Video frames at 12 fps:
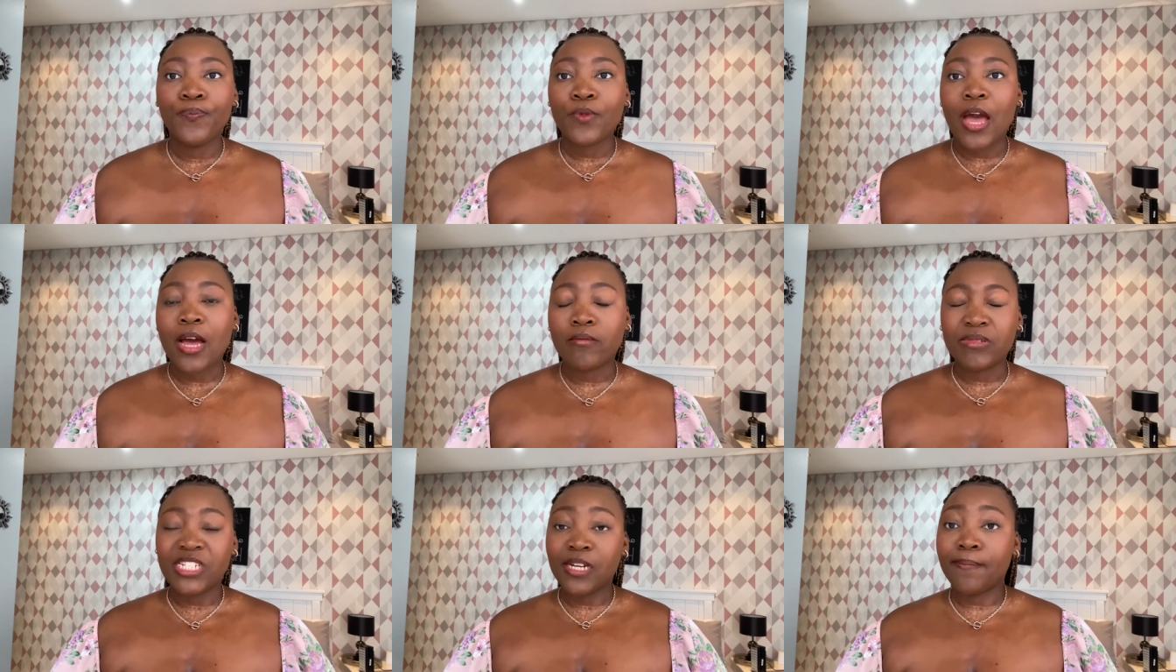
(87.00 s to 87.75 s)

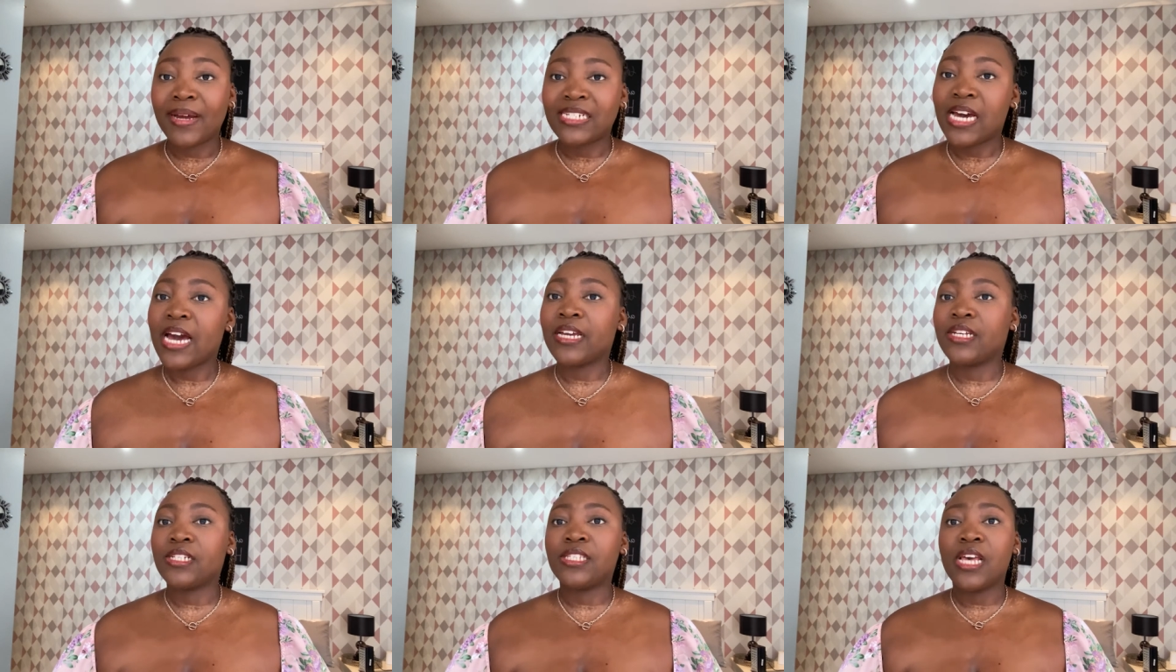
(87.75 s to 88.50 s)
Um, check my
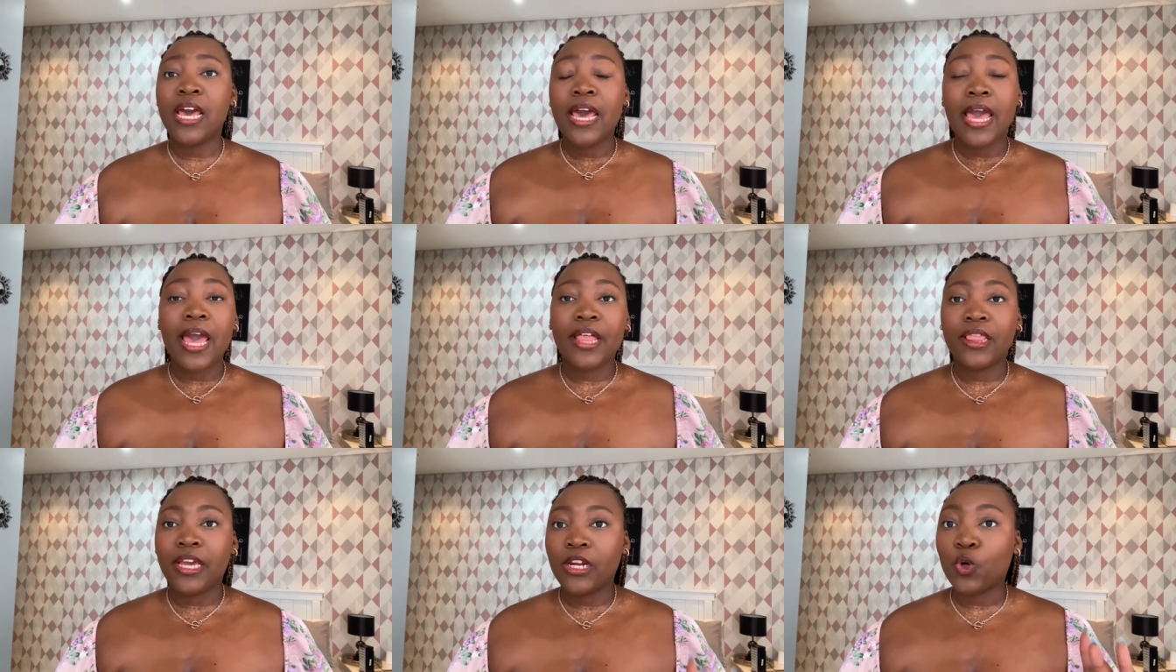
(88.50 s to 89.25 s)
tires and
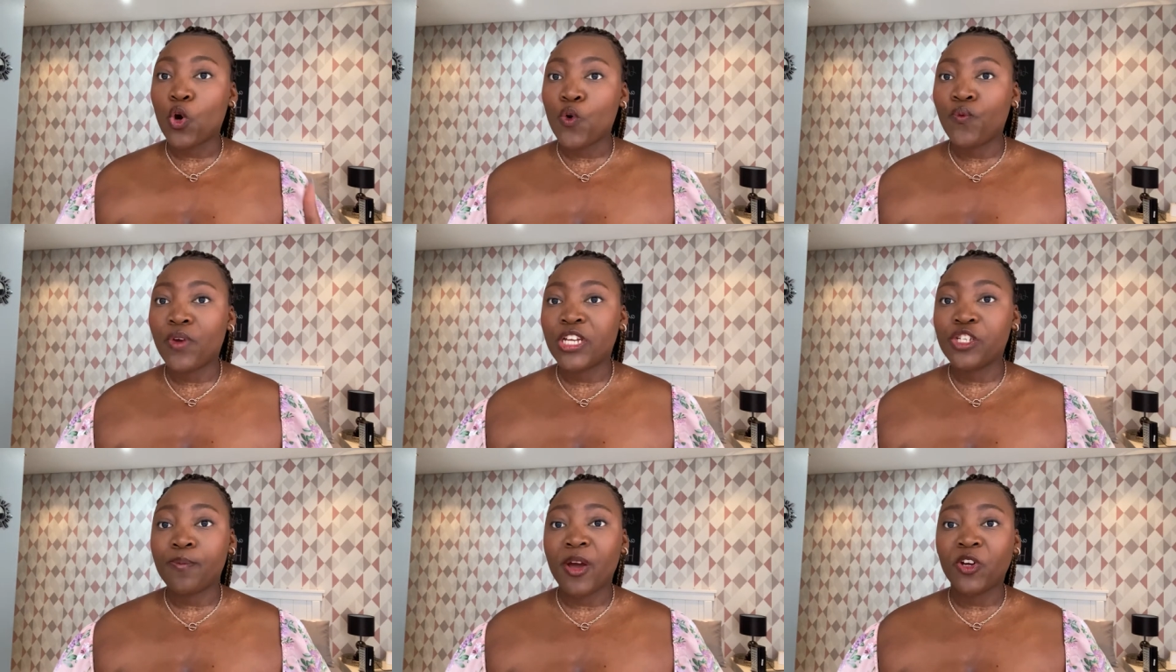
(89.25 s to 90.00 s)
then go
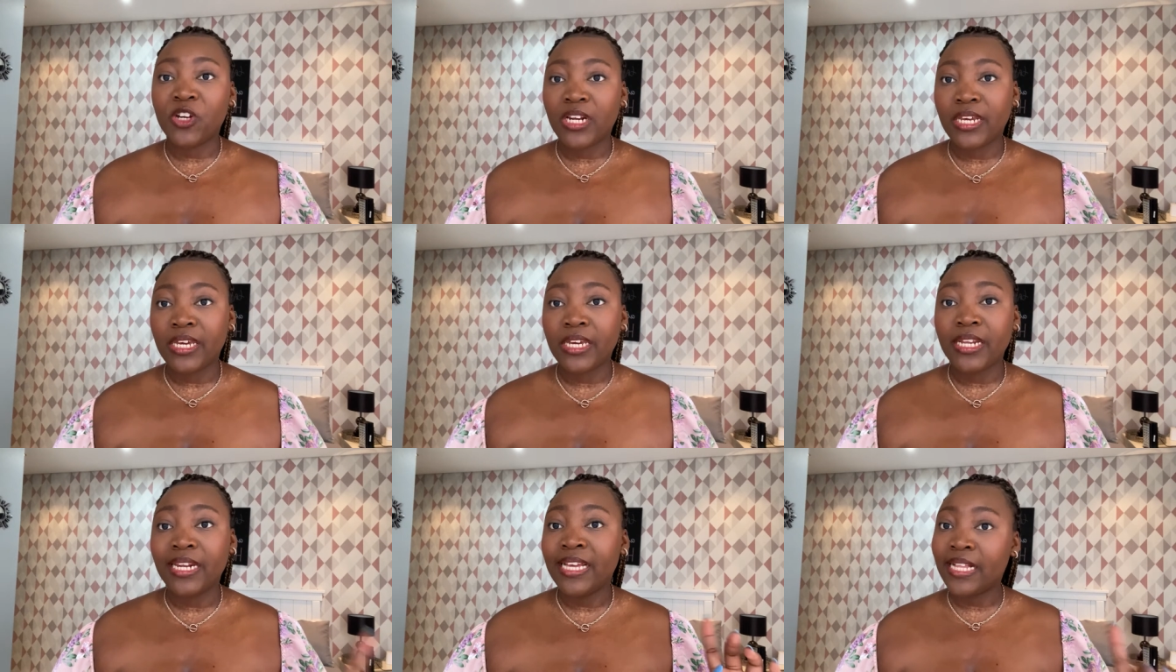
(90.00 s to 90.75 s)
fetch my colleague
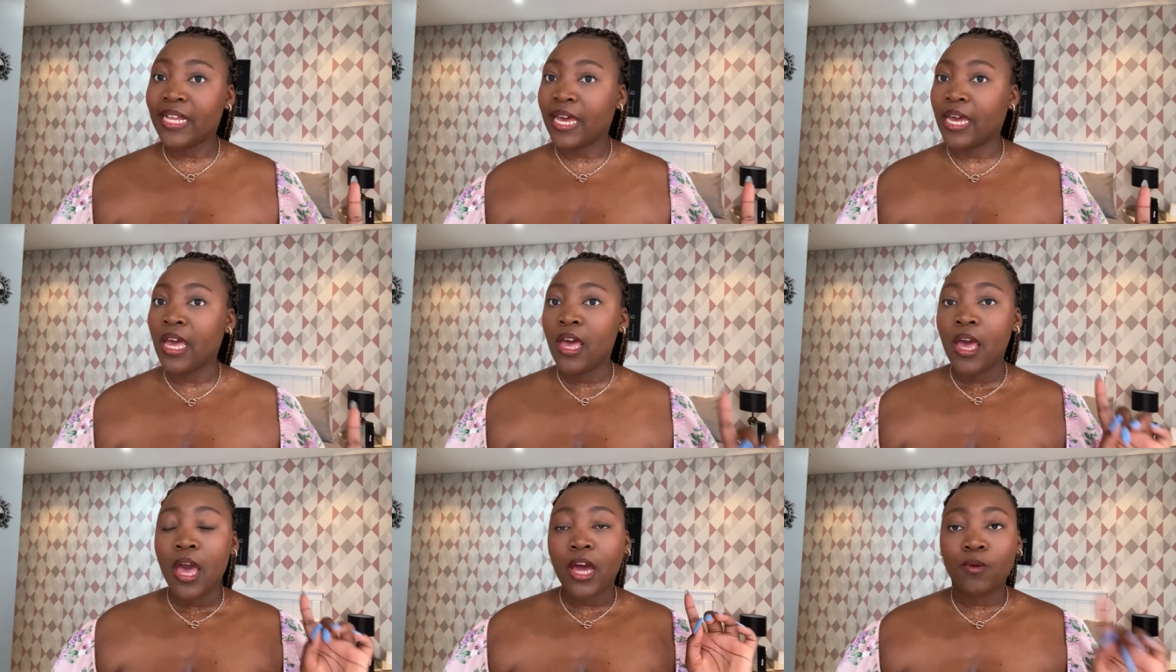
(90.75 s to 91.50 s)
Lihe
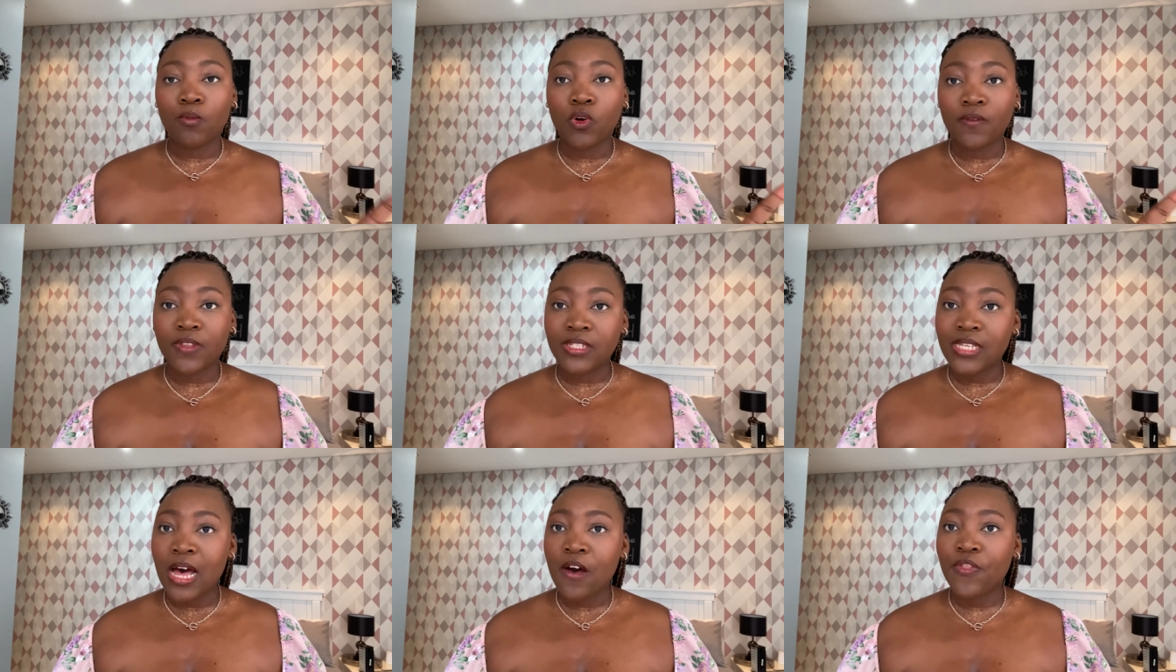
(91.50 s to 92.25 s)
at Mall of the
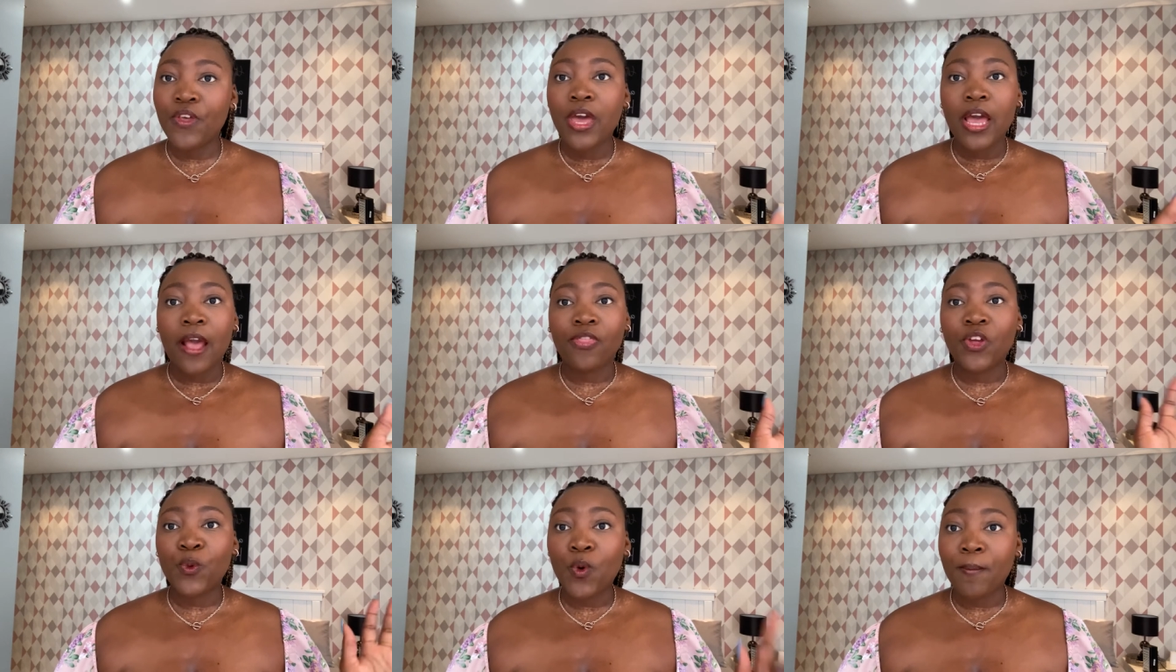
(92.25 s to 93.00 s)
South and
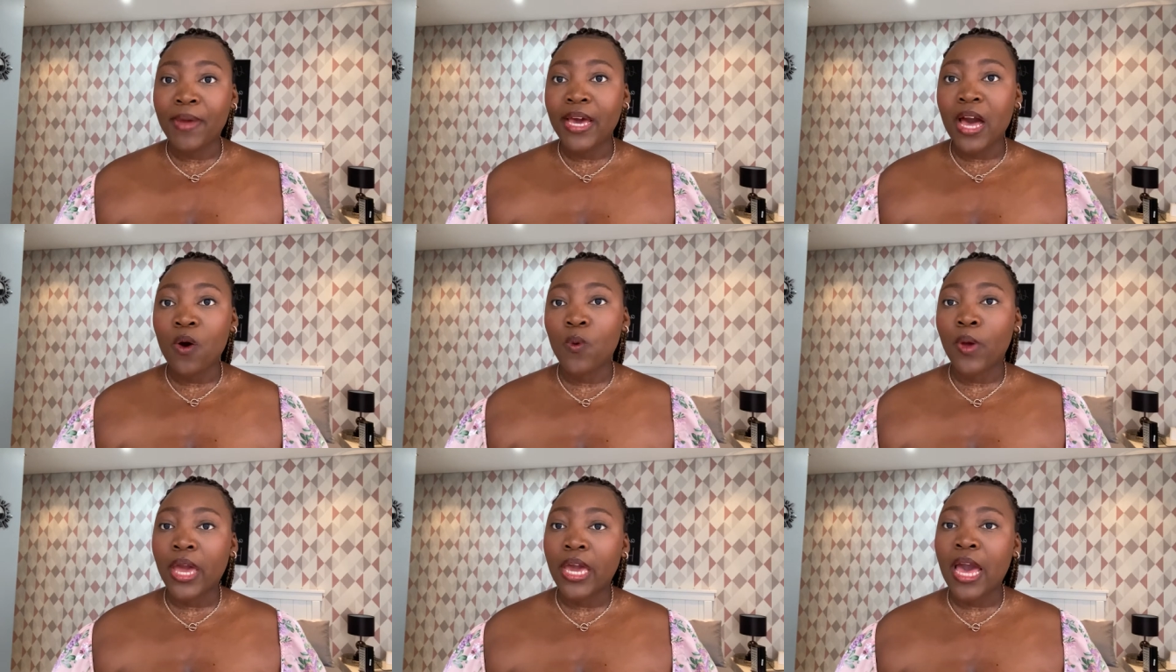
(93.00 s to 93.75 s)
then we'll make our way.